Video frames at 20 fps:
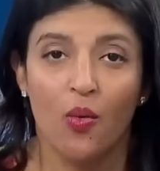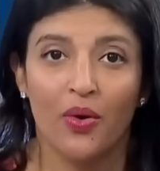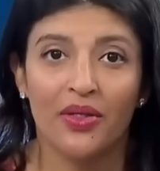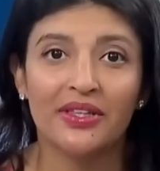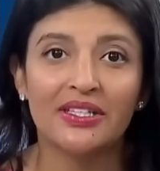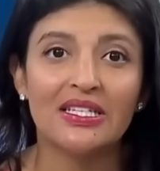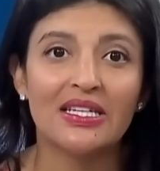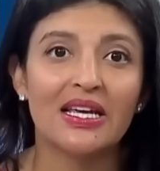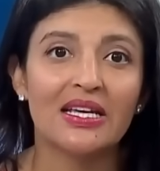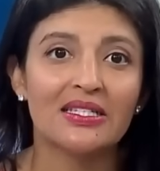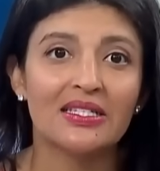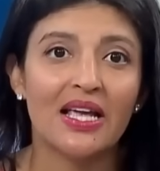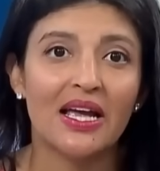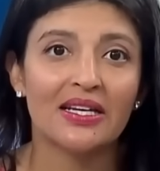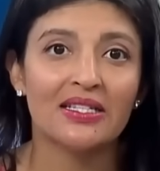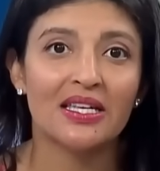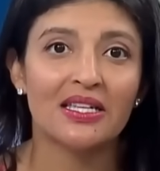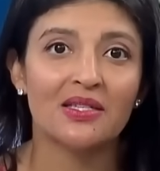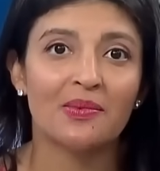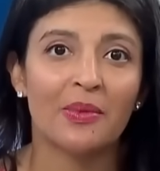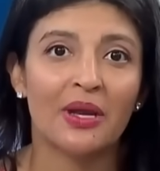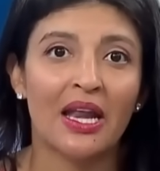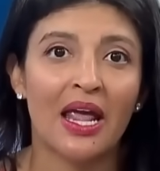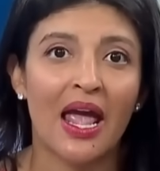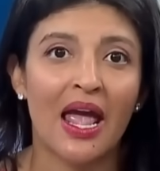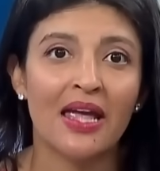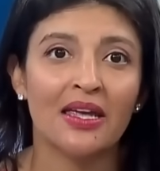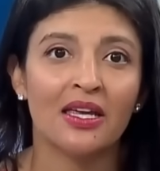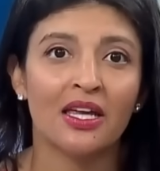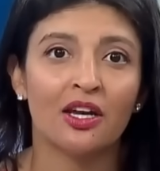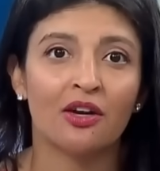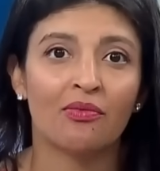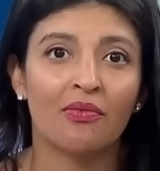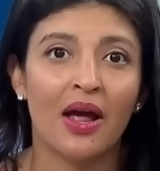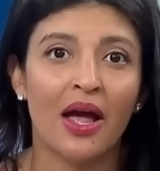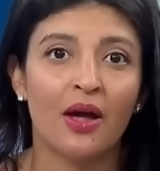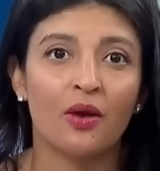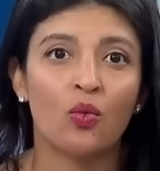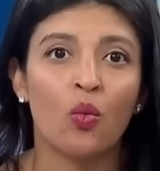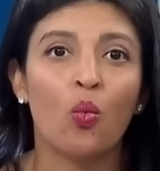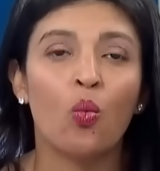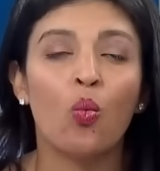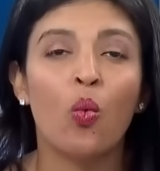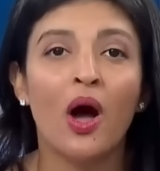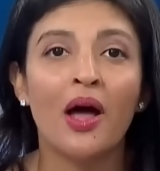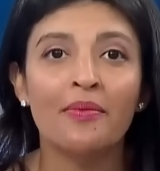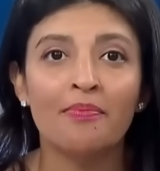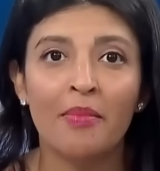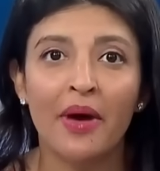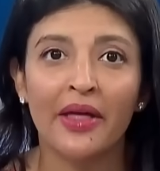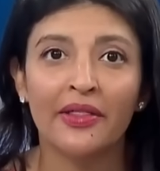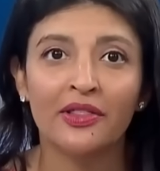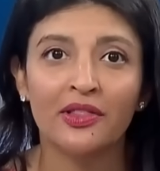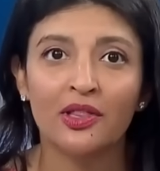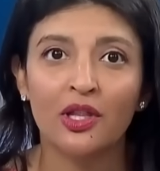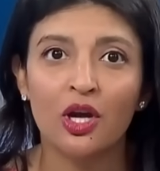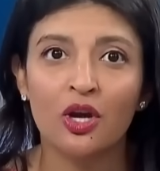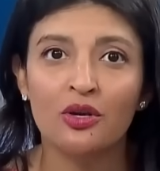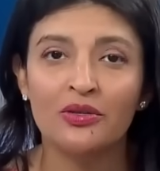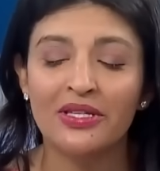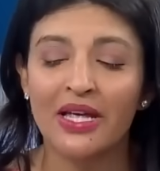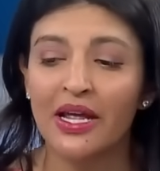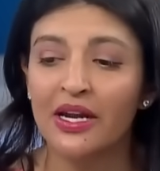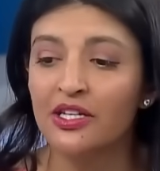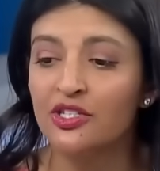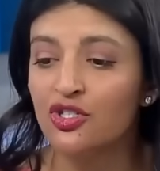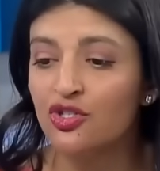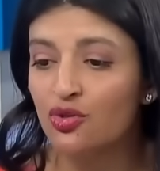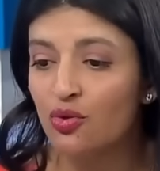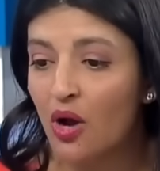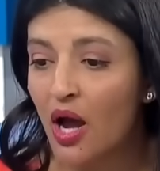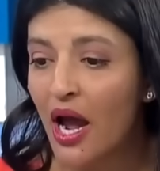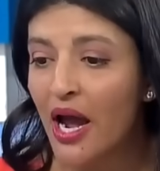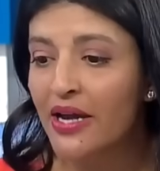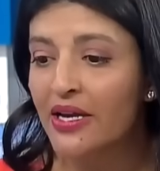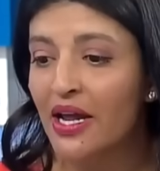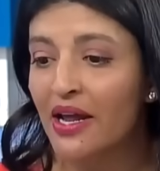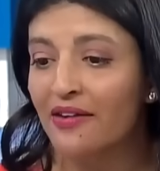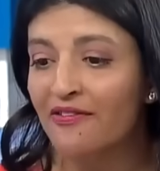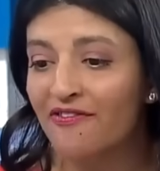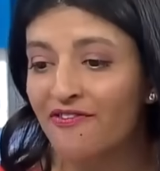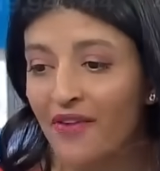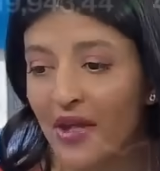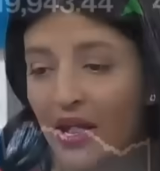Well, the TSX has been hanging around one-month lows. It has tried and